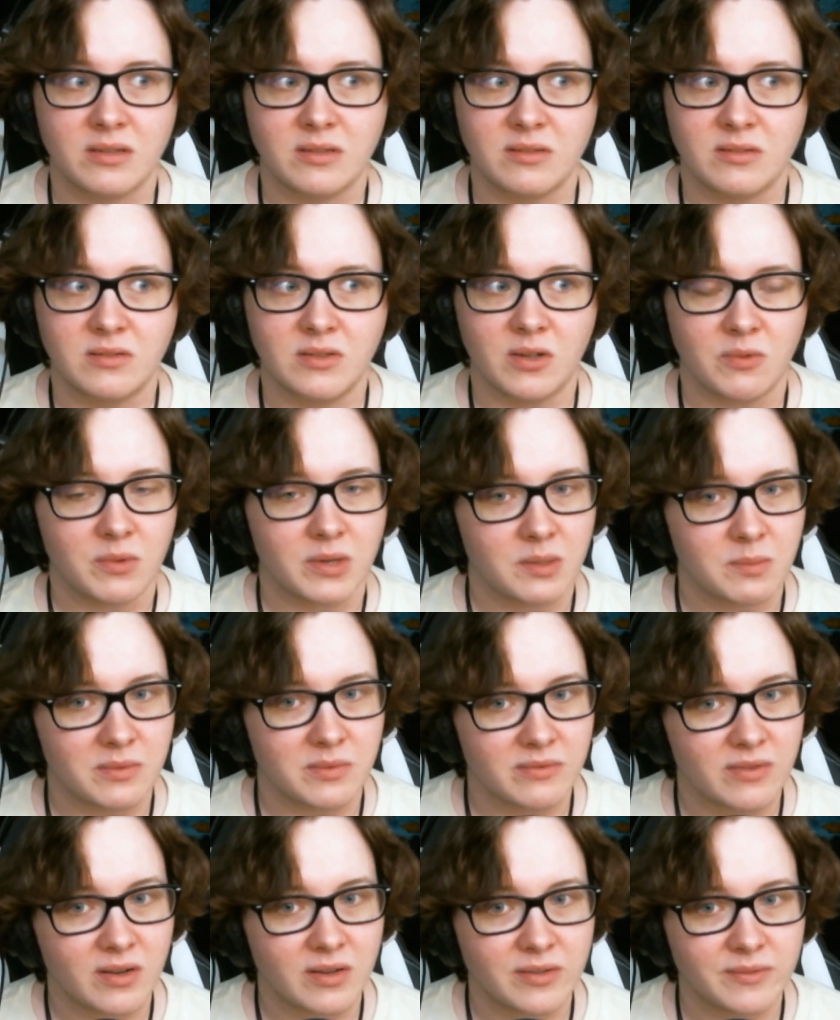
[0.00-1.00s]
don't want to move
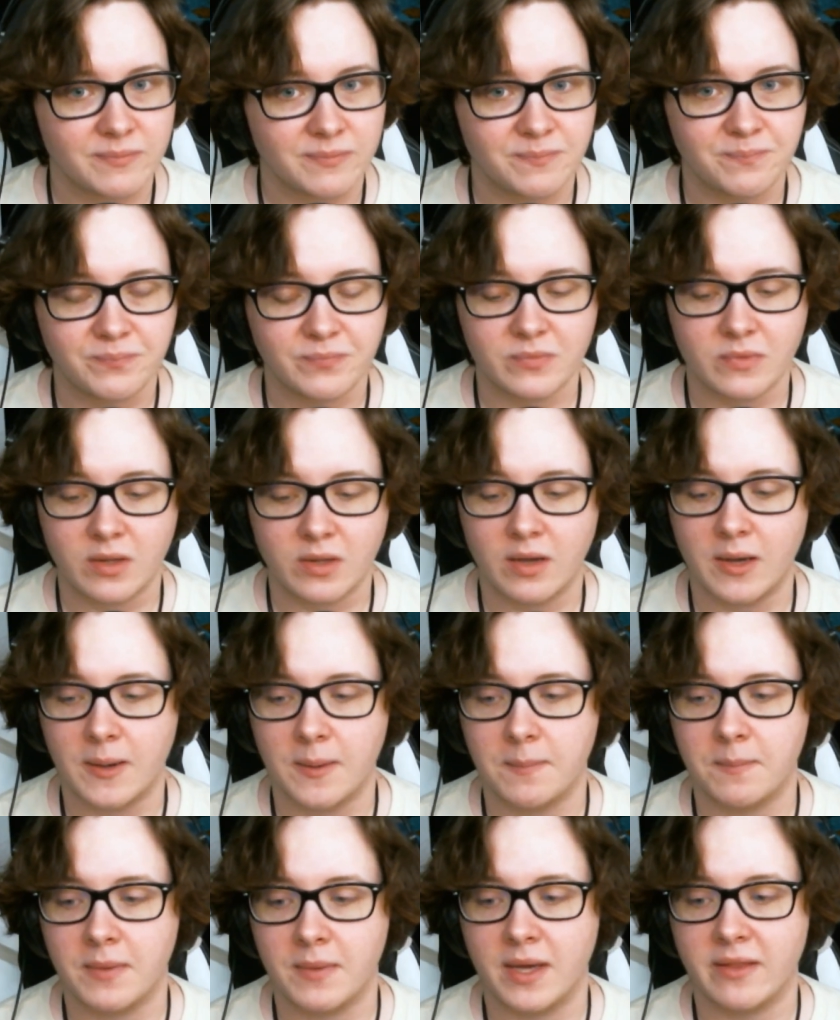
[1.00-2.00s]
on,
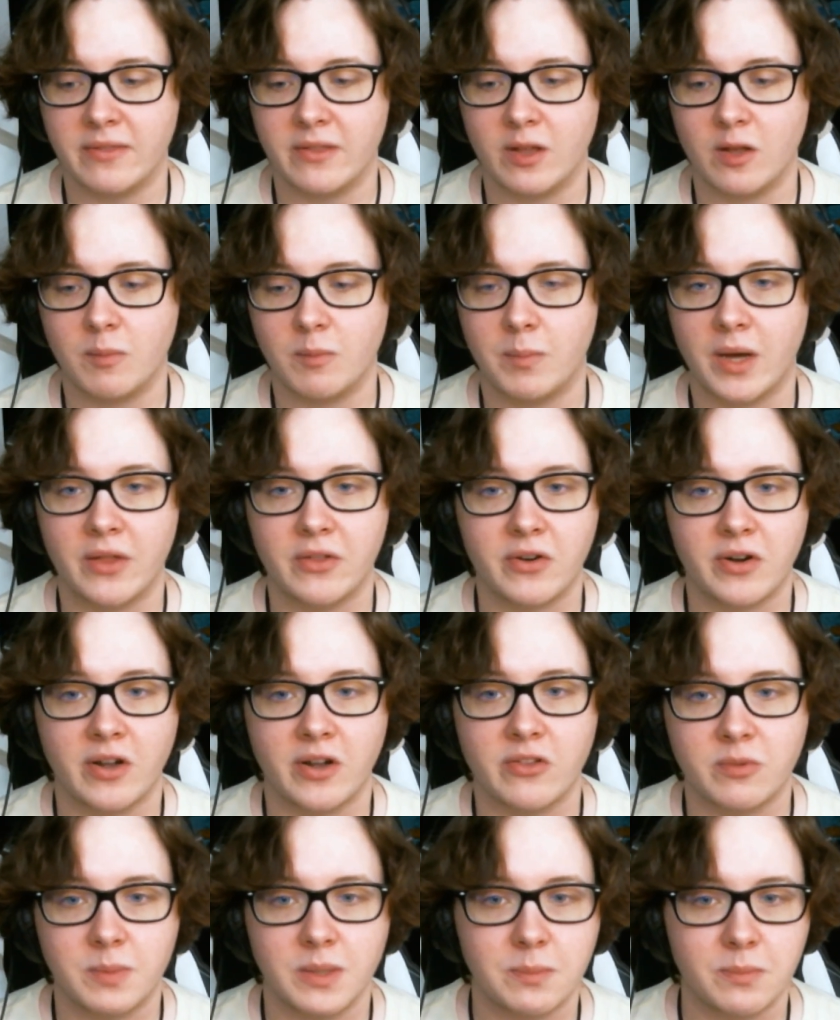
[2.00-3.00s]
and they'll bother
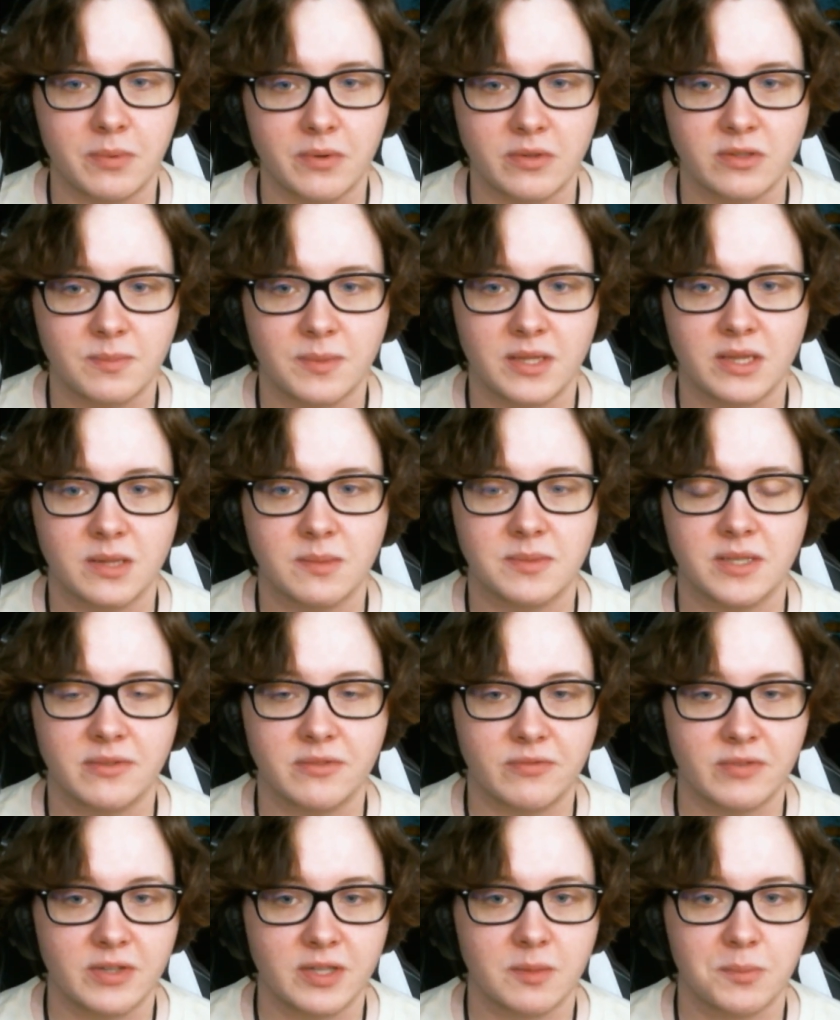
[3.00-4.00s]
other people to make themselves
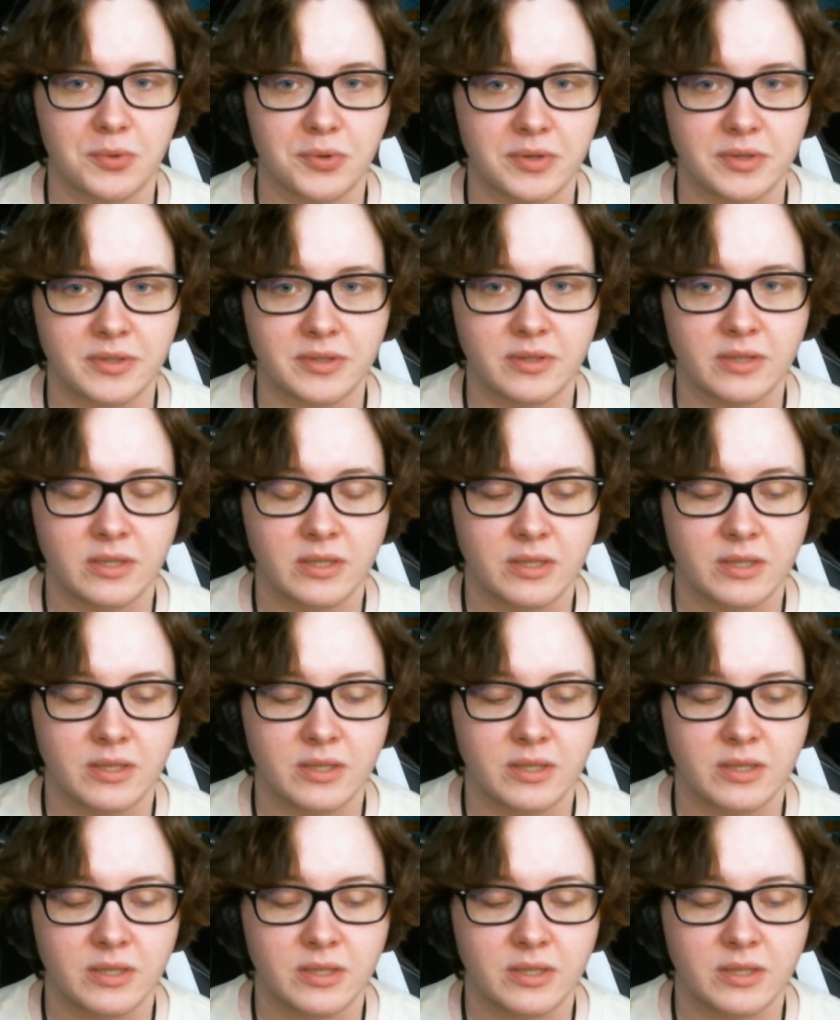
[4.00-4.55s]
feel important.